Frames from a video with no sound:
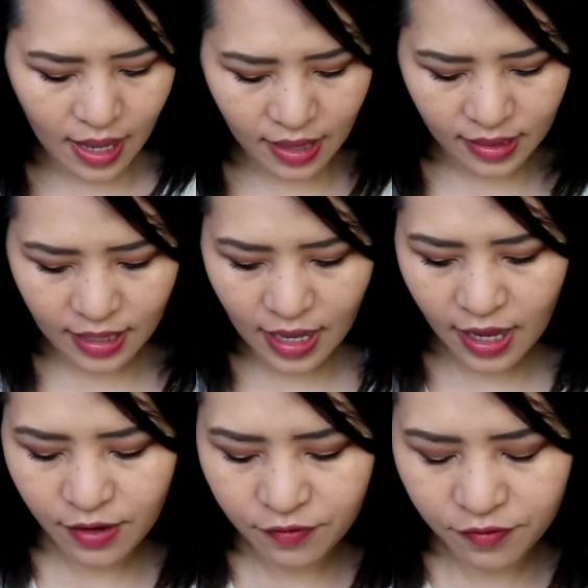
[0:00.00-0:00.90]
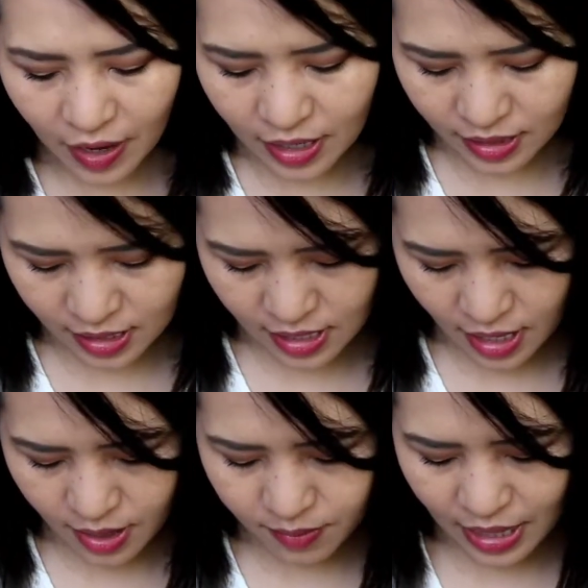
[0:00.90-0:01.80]
And then finally,
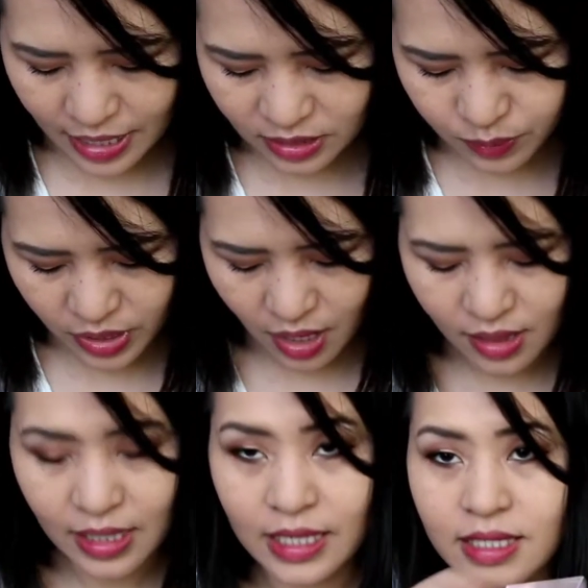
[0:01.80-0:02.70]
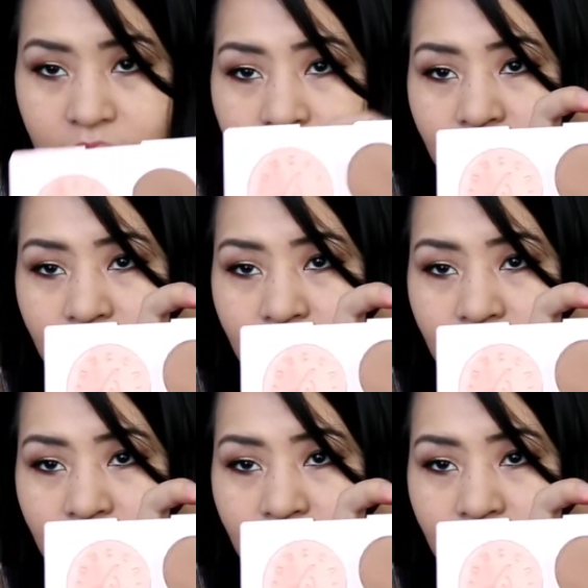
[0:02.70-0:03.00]
last but not least,